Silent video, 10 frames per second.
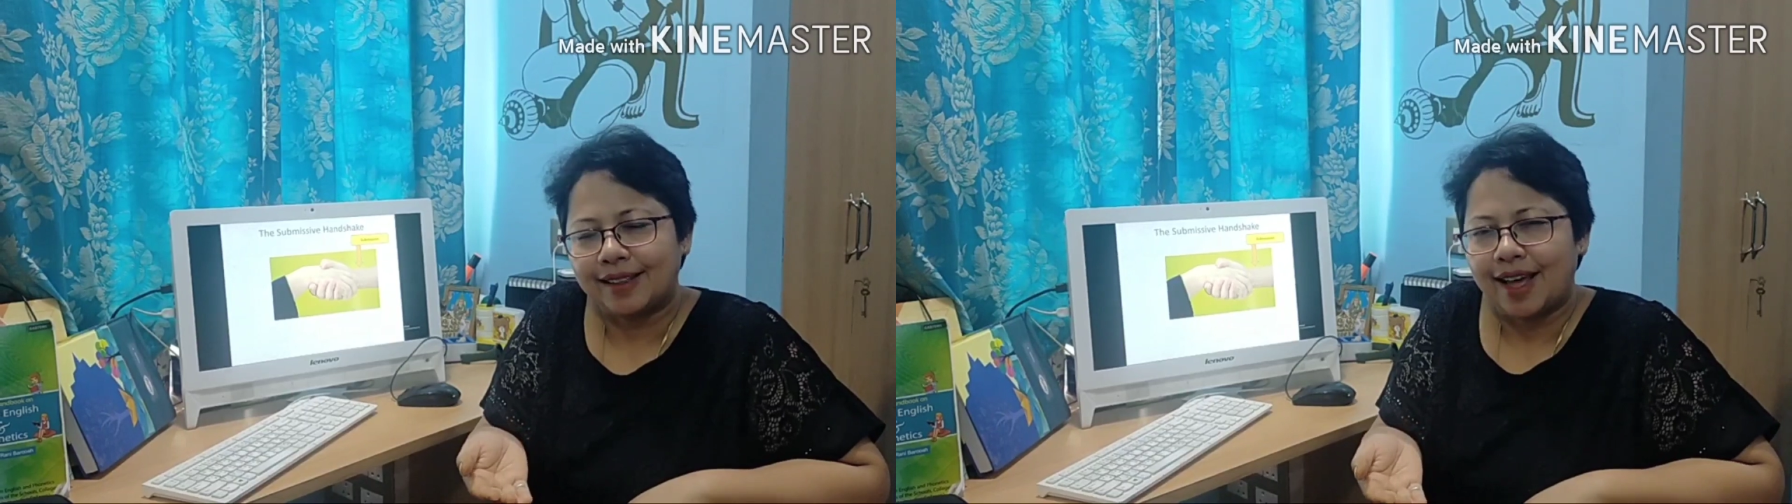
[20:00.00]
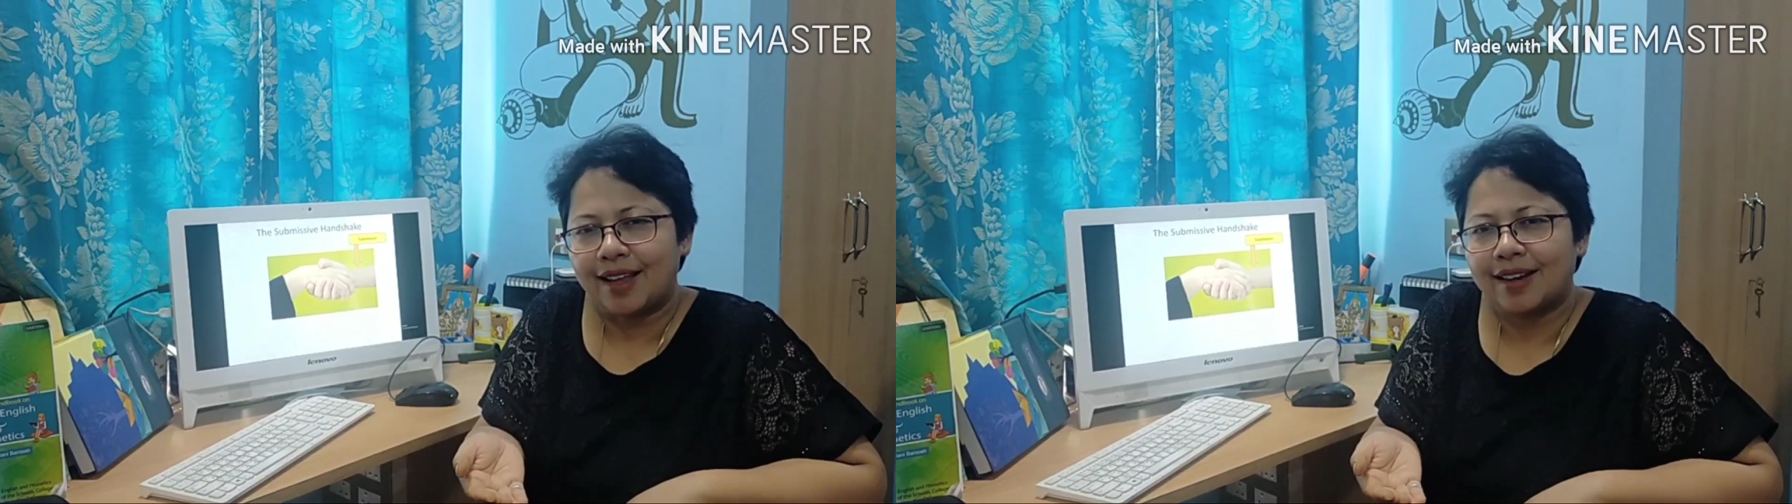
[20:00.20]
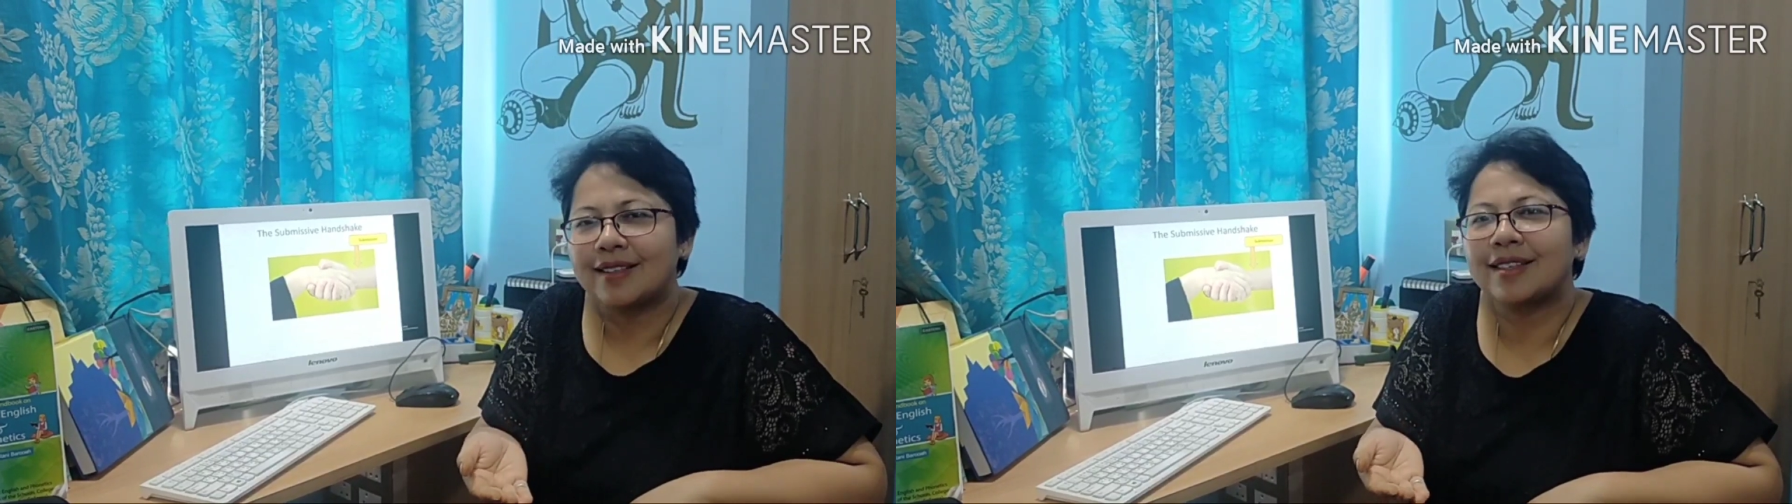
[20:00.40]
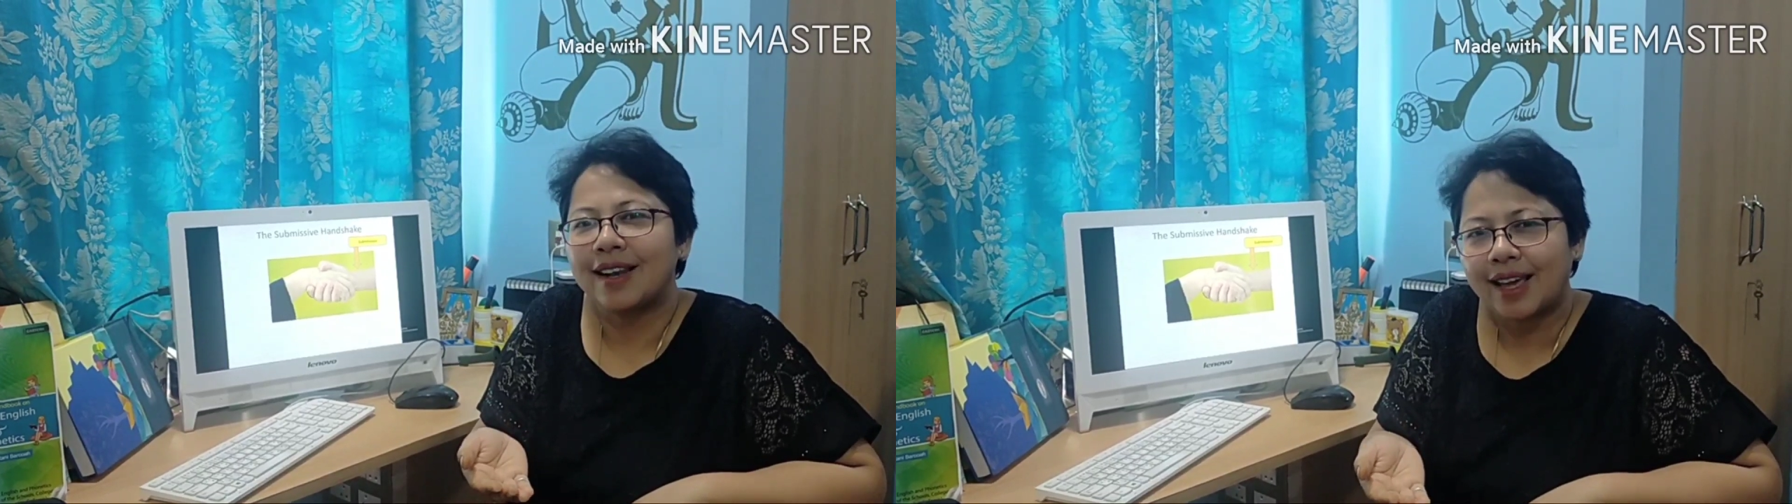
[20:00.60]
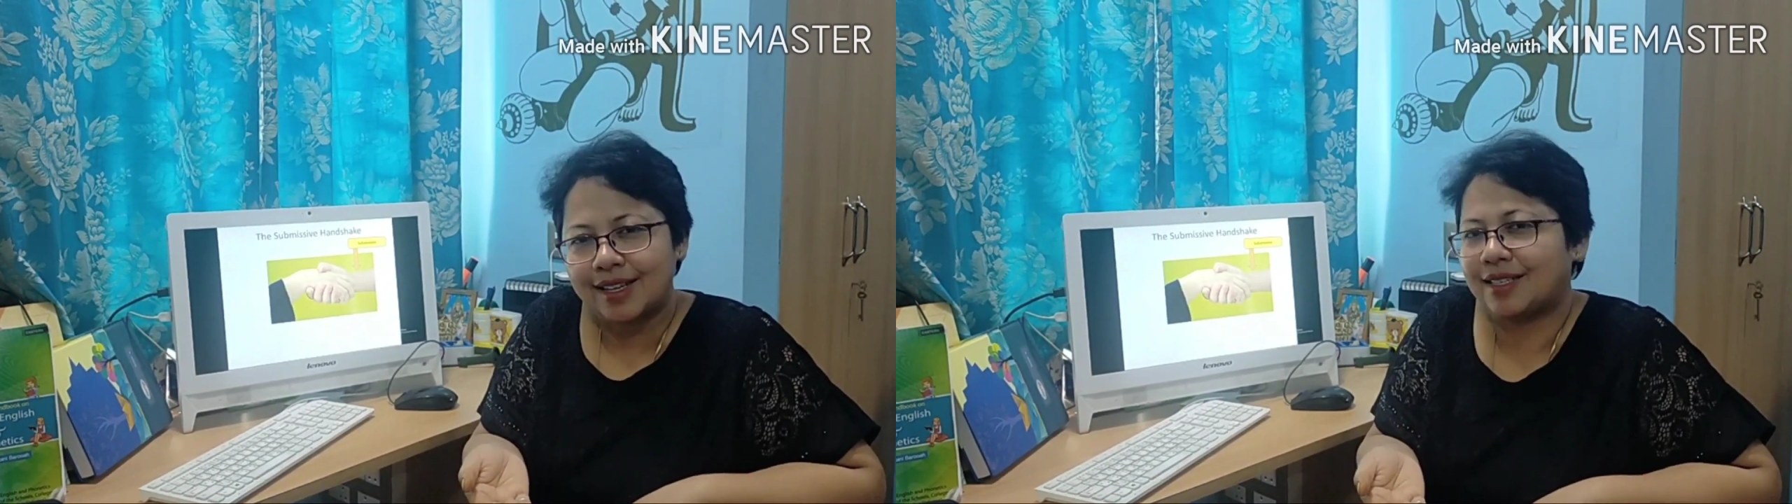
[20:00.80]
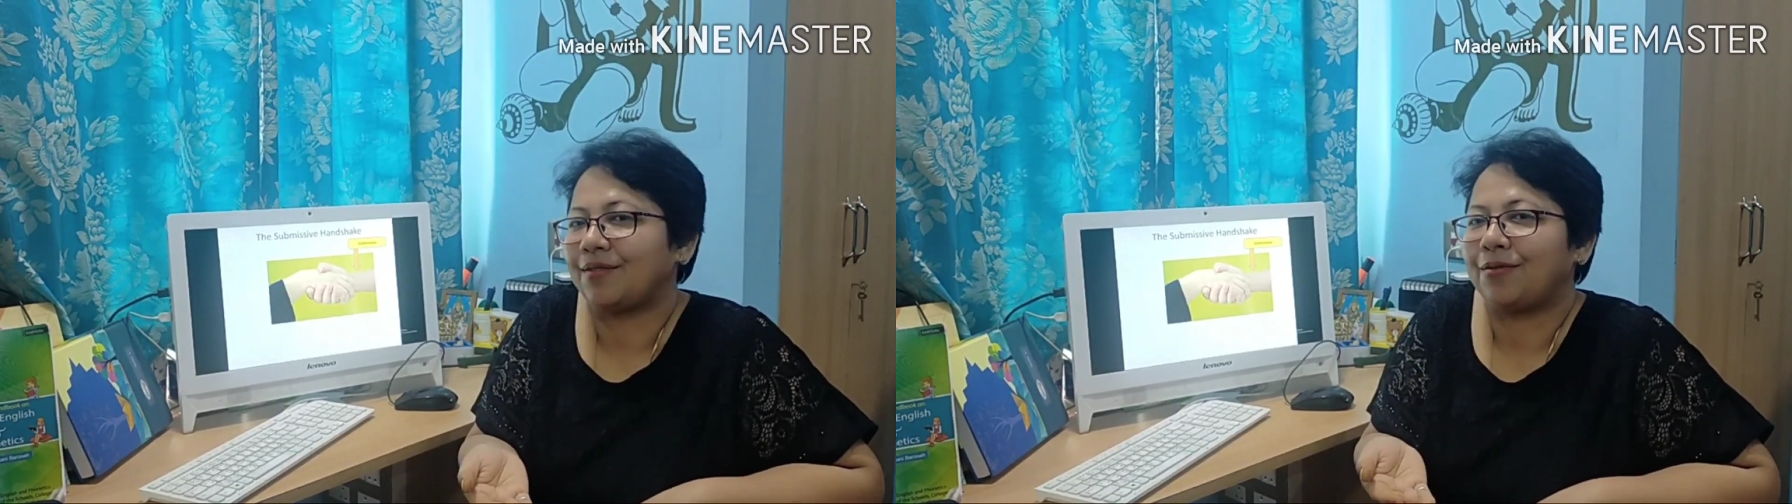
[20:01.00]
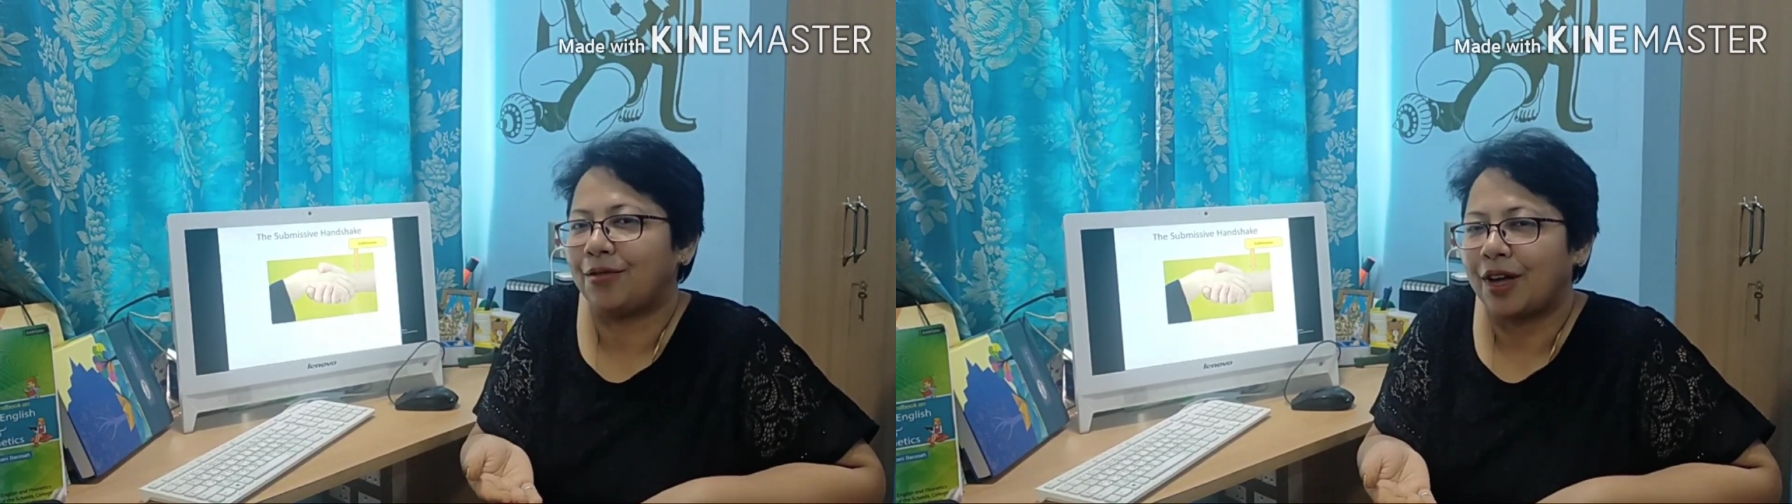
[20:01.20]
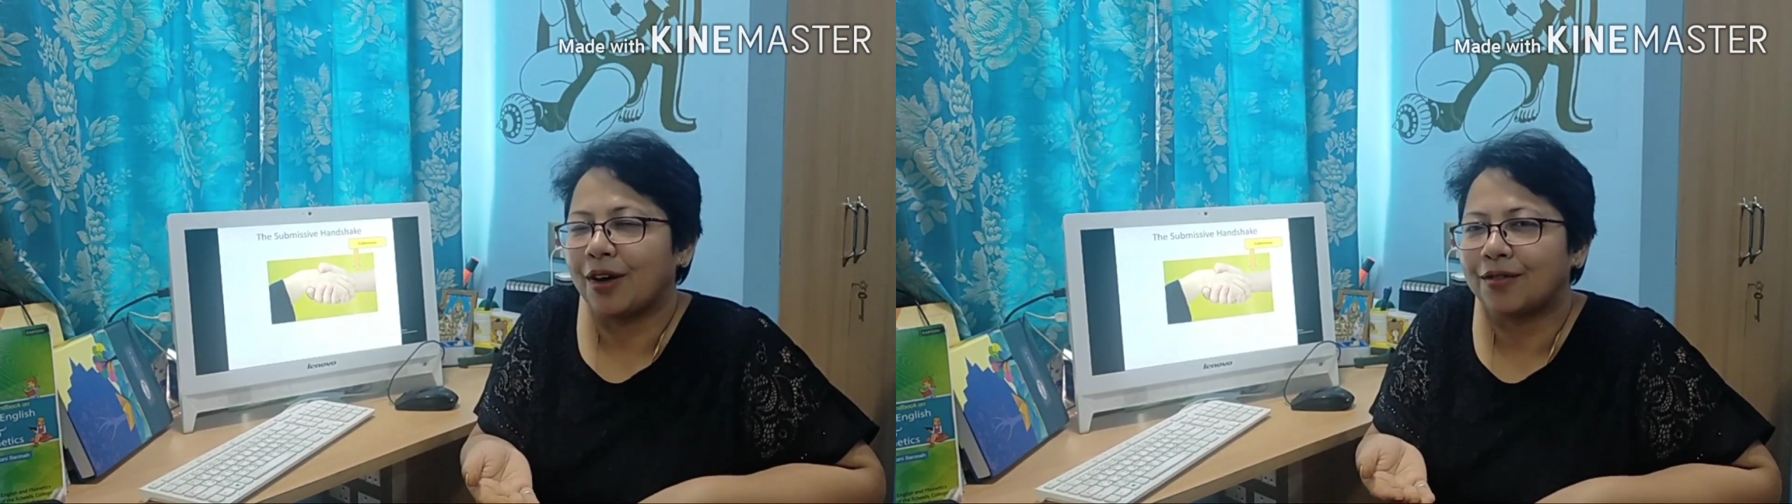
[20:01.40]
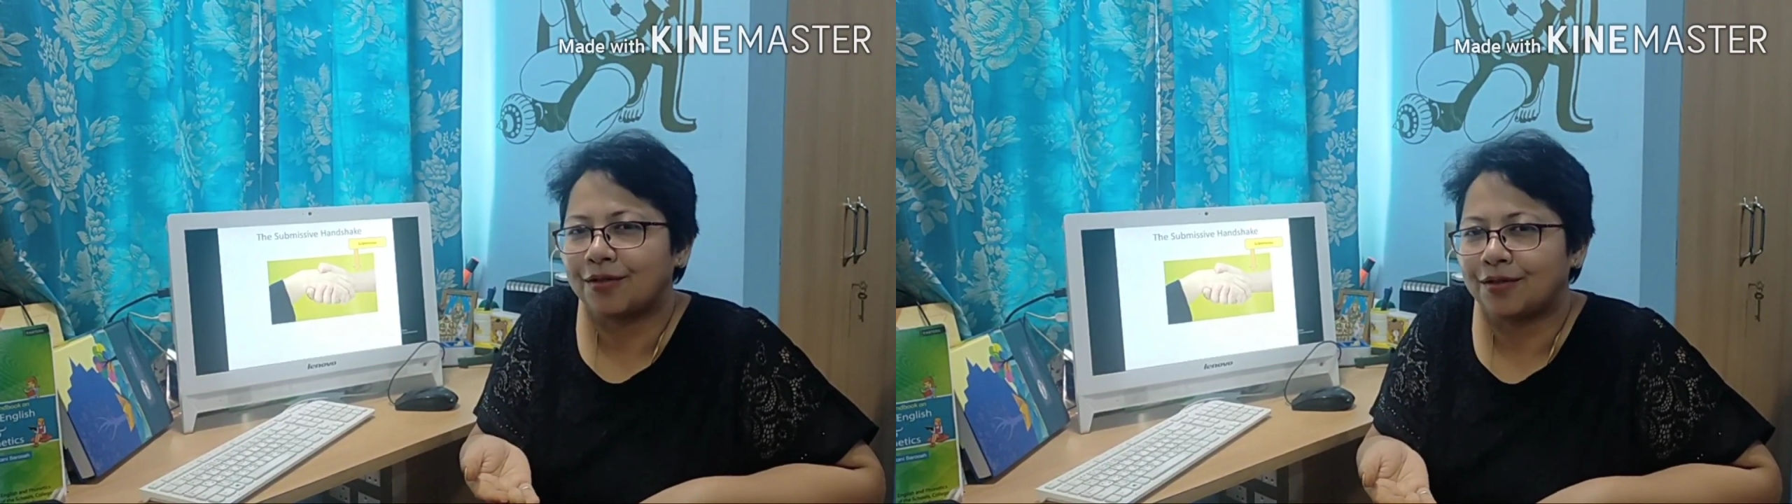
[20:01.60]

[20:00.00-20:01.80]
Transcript: that. It's a negative way of,